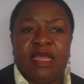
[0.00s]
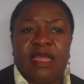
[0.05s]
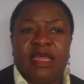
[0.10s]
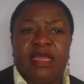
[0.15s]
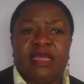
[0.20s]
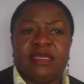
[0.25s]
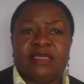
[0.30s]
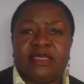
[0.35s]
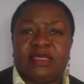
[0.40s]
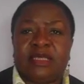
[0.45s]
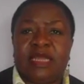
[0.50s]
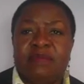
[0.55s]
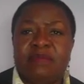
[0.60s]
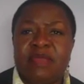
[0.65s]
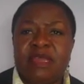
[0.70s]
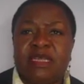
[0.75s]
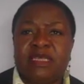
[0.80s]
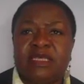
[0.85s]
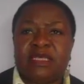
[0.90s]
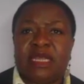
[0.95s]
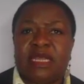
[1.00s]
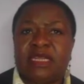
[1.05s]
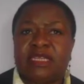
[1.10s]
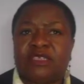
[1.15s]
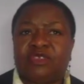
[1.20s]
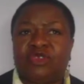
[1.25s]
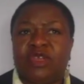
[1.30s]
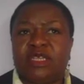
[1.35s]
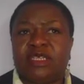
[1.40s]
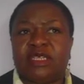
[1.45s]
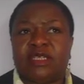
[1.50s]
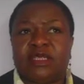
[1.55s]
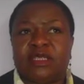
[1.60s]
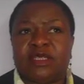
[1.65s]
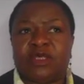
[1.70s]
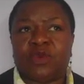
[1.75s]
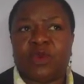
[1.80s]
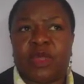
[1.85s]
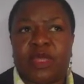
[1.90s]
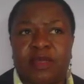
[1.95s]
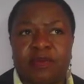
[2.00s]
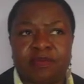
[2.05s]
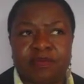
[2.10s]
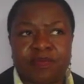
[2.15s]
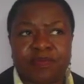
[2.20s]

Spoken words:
is, let me illustrate it this way.